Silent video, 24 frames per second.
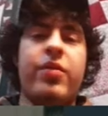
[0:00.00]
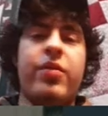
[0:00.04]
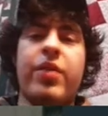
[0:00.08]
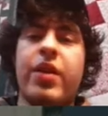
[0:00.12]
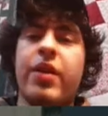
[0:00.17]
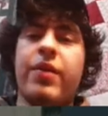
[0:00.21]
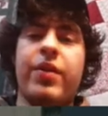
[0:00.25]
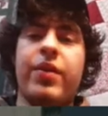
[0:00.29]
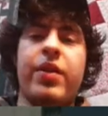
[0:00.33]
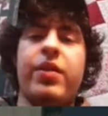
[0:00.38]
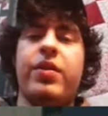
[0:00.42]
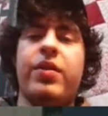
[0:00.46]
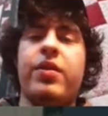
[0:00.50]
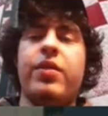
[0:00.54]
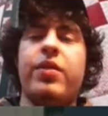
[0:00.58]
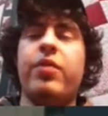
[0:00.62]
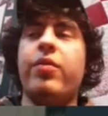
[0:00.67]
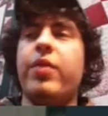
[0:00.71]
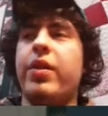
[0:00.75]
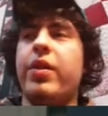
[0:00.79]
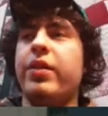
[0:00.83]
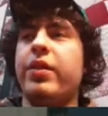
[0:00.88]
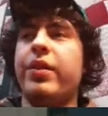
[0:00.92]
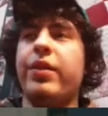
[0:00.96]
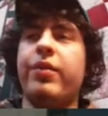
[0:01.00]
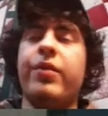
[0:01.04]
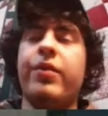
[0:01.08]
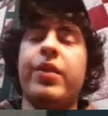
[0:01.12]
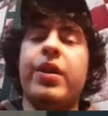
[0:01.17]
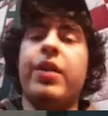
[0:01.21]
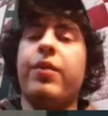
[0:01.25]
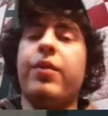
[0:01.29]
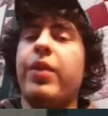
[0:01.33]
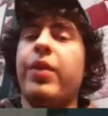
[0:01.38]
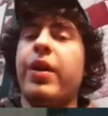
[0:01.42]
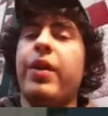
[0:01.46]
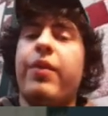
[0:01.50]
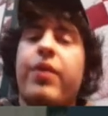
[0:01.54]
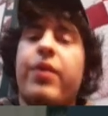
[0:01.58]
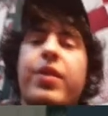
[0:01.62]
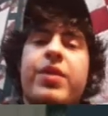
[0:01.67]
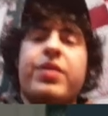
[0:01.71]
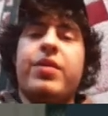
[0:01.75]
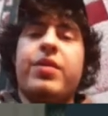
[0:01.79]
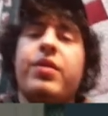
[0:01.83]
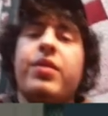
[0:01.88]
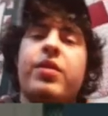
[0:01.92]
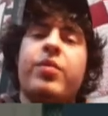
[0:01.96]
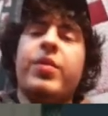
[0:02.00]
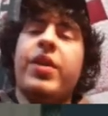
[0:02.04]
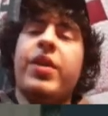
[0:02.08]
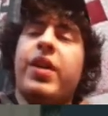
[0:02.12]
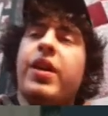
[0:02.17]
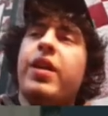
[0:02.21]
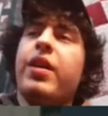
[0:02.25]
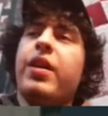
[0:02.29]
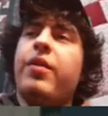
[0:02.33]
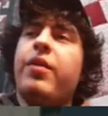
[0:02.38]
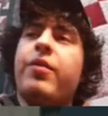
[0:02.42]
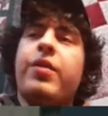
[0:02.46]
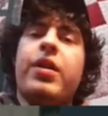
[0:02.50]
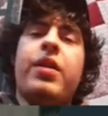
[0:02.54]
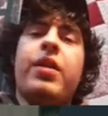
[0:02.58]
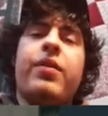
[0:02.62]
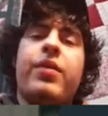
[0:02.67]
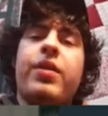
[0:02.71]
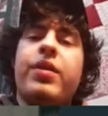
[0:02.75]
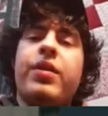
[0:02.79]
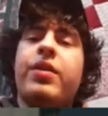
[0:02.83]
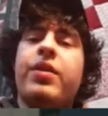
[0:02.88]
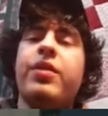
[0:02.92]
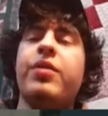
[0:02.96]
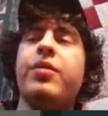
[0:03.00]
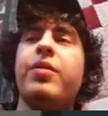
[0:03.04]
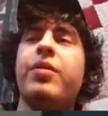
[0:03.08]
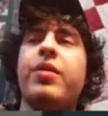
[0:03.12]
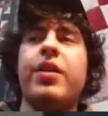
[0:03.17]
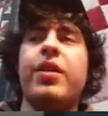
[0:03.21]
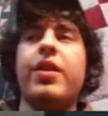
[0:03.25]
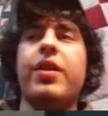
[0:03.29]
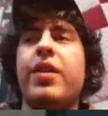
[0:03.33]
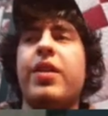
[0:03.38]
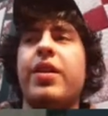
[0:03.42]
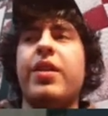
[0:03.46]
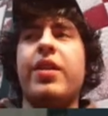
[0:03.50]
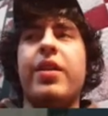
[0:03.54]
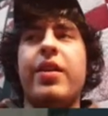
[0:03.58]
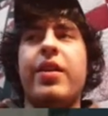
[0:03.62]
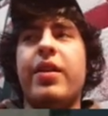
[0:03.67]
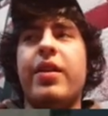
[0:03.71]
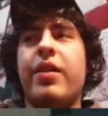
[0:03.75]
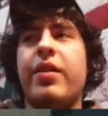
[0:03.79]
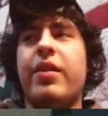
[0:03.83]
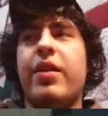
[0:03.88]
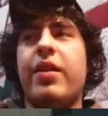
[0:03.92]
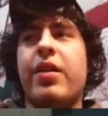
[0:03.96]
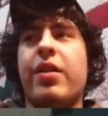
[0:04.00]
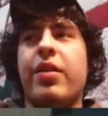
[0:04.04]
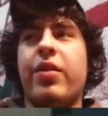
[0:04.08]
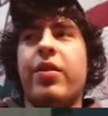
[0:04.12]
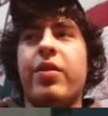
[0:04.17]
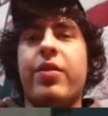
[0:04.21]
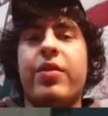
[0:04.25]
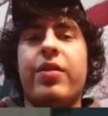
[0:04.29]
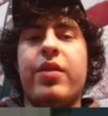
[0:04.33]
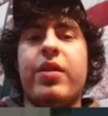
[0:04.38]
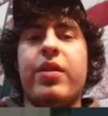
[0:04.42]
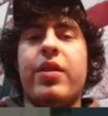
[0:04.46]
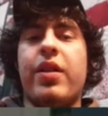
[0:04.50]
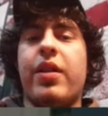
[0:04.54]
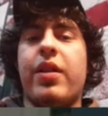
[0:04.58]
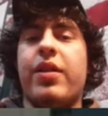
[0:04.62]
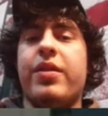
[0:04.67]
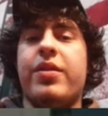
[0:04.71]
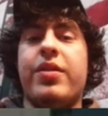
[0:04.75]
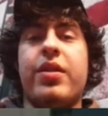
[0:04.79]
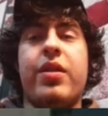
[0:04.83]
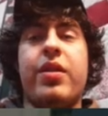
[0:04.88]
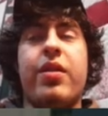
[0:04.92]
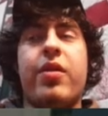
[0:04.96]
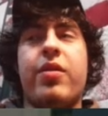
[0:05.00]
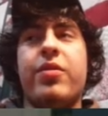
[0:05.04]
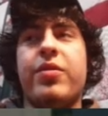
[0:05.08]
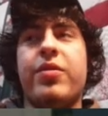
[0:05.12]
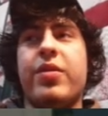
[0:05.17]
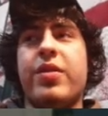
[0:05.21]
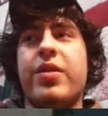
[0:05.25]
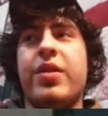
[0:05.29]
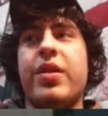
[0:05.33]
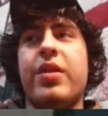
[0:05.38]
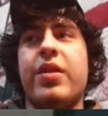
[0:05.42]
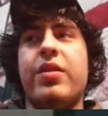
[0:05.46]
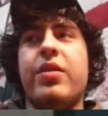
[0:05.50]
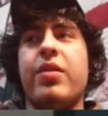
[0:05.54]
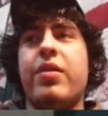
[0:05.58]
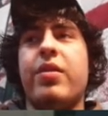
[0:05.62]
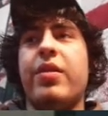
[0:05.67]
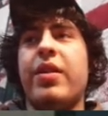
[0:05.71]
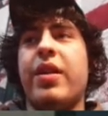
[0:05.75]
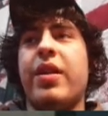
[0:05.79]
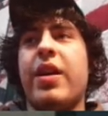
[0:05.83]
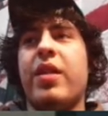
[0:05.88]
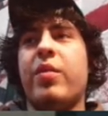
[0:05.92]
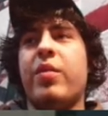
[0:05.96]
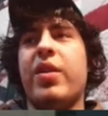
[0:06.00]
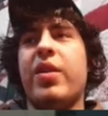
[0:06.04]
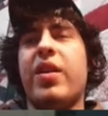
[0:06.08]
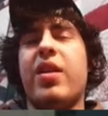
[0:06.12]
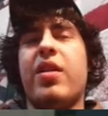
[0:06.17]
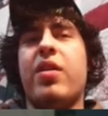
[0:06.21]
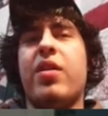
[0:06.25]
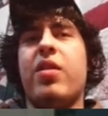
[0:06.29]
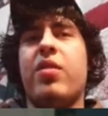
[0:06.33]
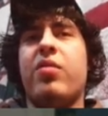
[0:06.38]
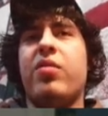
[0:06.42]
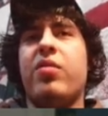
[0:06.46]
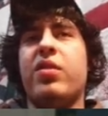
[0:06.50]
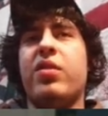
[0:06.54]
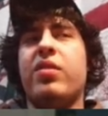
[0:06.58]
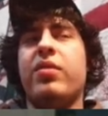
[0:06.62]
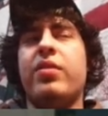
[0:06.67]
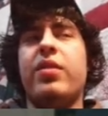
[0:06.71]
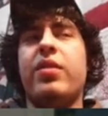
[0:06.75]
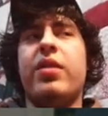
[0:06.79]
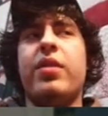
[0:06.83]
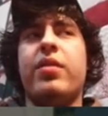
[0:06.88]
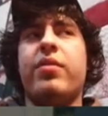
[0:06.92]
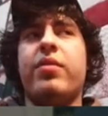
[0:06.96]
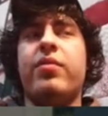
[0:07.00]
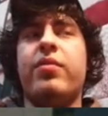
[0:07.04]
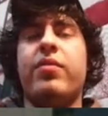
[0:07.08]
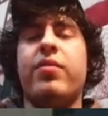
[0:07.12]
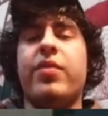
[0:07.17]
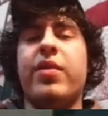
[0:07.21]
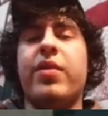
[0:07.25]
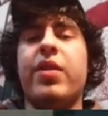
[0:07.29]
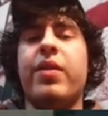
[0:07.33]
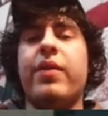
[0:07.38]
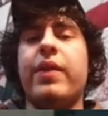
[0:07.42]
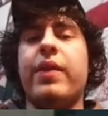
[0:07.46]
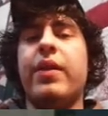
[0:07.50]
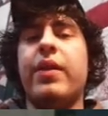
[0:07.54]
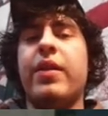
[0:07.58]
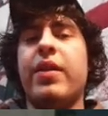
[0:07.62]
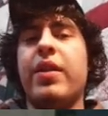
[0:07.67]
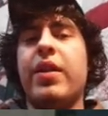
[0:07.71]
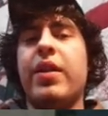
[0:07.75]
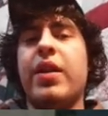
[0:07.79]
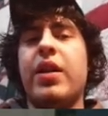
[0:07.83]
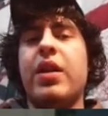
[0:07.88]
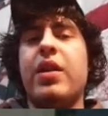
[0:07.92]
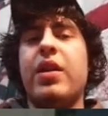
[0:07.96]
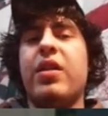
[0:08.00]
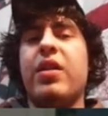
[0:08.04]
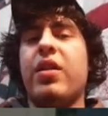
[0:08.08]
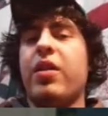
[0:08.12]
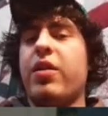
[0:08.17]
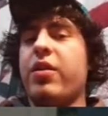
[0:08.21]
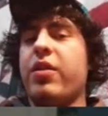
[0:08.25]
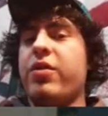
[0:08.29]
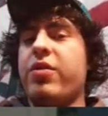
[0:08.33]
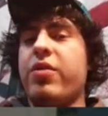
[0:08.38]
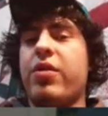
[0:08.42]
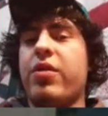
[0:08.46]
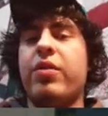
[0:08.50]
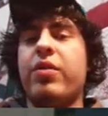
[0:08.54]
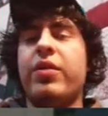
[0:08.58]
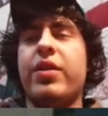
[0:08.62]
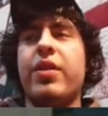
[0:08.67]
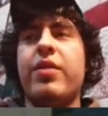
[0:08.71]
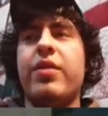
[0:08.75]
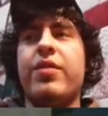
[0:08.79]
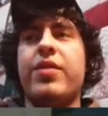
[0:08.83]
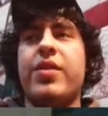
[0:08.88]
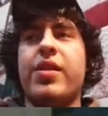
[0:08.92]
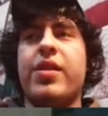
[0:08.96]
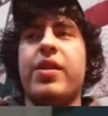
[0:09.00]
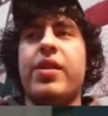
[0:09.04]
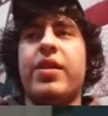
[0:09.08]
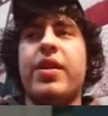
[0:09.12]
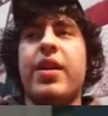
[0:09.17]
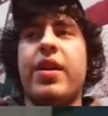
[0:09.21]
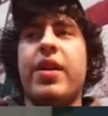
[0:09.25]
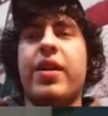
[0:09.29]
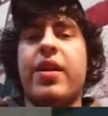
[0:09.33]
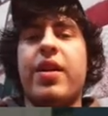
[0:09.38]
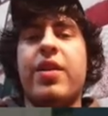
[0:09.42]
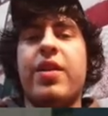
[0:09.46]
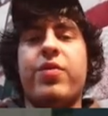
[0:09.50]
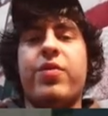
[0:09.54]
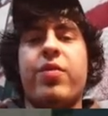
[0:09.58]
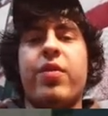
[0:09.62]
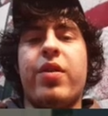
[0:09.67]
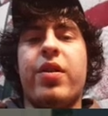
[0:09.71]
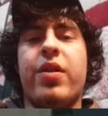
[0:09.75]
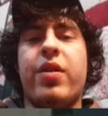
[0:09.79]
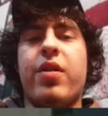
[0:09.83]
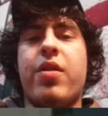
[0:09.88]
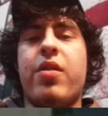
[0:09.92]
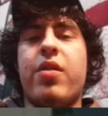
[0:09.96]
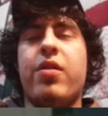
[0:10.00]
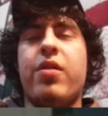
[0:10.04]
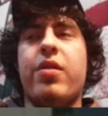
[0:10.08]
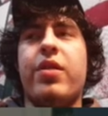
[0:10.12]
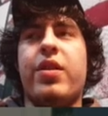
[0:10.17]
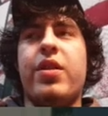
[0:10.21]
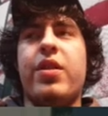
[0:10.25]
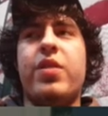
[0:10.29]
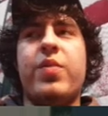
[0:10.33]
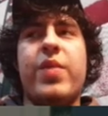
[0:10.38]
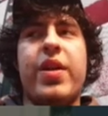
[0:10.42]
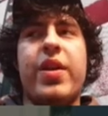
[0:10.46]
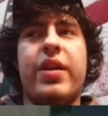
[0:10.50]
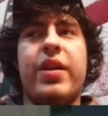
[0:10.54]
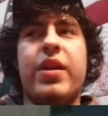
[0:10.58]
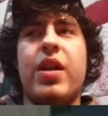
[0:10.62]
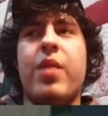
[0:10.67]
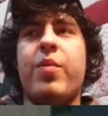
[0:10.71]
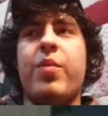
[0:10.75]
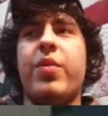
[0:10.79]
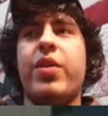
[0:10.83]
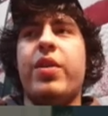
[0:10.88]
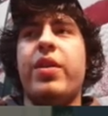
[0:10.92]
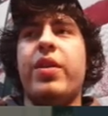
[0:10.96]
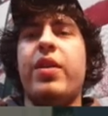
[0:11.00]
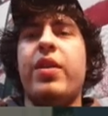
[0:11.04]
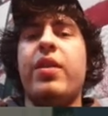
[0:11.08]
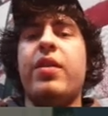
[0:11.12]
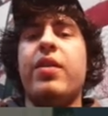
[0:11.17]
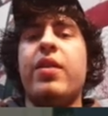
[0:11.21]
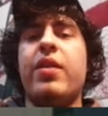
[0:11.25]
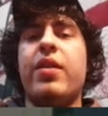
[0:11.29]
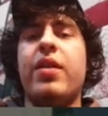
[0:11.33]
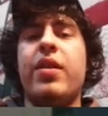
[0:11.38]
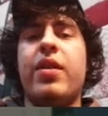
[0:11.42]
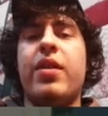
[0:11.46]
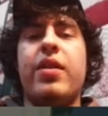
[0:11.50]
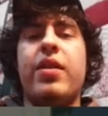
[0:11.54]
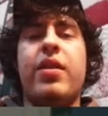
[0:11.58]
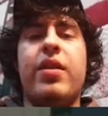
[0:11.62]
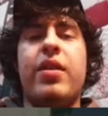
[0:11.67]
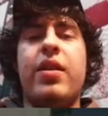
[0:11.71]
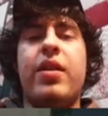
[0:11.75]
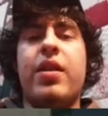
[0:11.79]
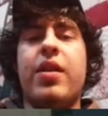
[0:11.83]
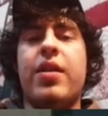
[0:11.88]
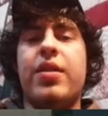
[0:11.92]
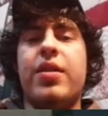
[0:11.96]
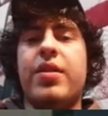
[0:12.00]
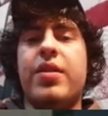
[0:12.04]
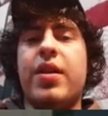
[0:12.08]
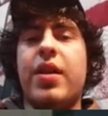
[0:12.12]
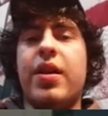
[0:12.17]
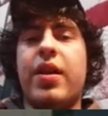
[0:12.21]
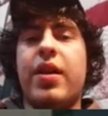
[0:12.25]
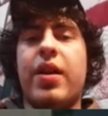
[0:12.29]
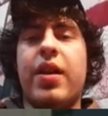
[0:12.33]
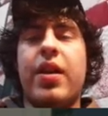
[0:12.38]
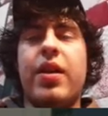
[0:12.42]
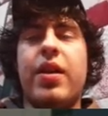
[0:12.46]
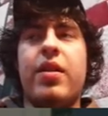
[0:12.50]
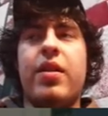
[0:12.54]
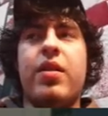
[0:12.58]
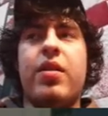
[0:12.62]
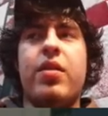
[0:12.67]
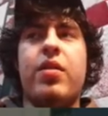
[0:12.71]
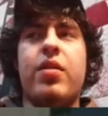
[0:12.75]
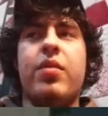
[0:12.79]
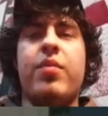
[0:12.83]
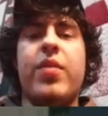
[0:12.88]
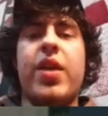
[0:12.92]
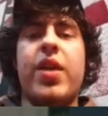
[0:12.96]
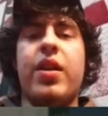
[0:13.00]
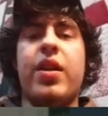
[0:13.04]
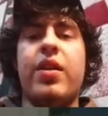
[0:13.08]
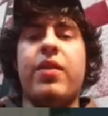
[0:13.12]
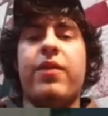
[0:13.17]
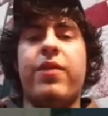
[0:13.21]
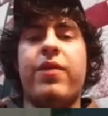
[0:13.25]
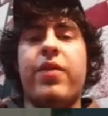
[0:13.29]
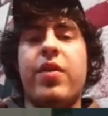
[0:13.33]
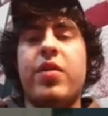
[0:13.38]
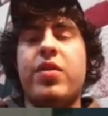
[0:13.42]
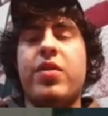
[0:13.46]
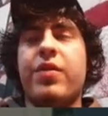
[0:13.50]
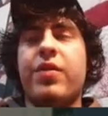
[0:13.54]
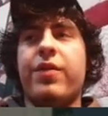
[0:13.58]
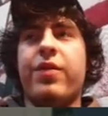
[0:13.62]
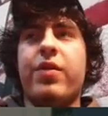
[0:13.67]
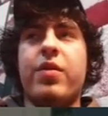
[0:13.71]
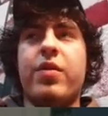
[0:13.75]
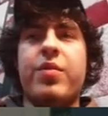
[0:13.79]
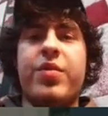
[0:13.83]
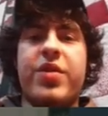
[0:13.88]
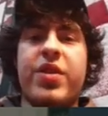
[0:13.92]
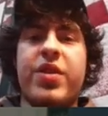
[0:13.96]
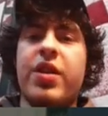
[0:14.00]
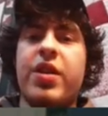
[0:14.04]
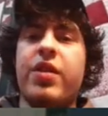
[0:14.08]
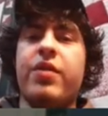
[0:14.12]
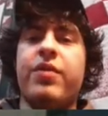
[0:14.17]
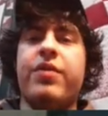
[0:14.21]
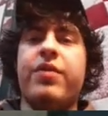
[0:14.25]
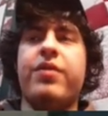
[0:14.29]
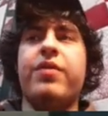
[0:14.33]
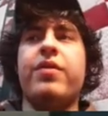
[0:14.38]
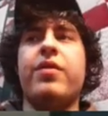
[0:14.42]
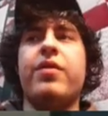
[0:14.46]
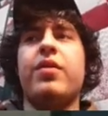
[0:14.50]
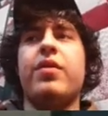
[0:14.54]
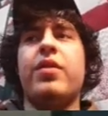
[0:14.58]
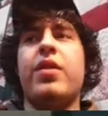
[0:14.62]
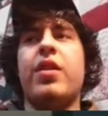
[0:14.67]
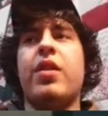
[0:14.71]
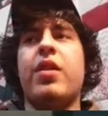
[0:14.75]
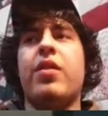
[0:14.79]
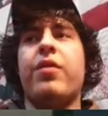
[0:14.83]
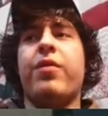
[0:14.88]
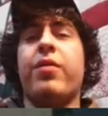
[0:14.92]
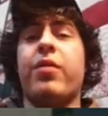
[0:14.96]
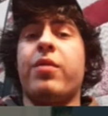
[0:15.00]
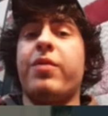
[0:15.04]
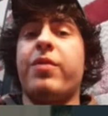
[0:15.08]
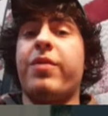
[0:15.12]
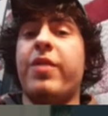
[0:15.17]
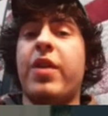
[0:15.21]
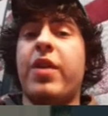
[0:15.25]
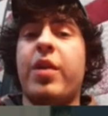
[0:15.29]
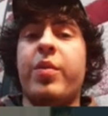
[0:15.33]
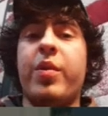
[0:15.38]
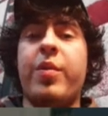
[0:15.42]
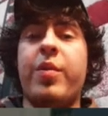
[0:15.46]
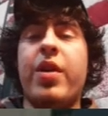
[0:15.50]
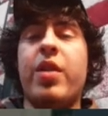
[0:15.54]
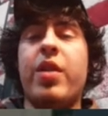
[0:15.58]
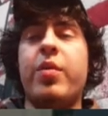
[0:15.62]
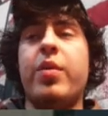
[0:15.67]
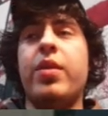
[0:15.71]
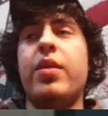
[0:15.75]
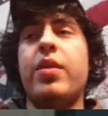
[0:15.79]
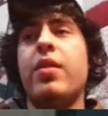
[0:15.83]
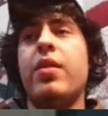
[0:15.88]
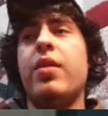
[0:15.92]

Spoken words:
you do, welding, whatever it is you do, mechanic, whatever you do. A lot of city girls will see a dirty guy and be like, oh well, whatever. The country girl knows that guy's working hard, he's making that money, he's dedicated to making a future for himself, for a family maybe,